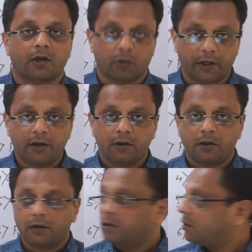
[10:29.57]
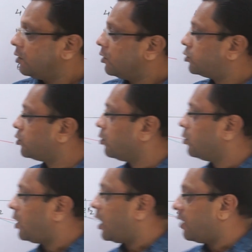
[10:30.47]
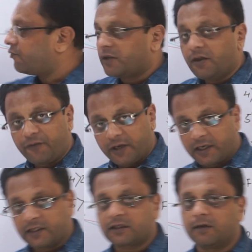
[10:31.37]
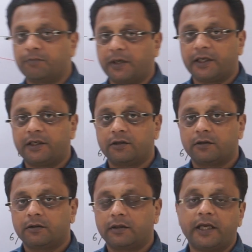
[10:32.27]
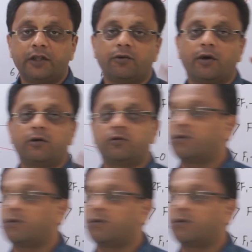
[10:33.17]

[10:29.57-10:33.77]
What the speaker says: Okay, so after the figure is complete, then you have to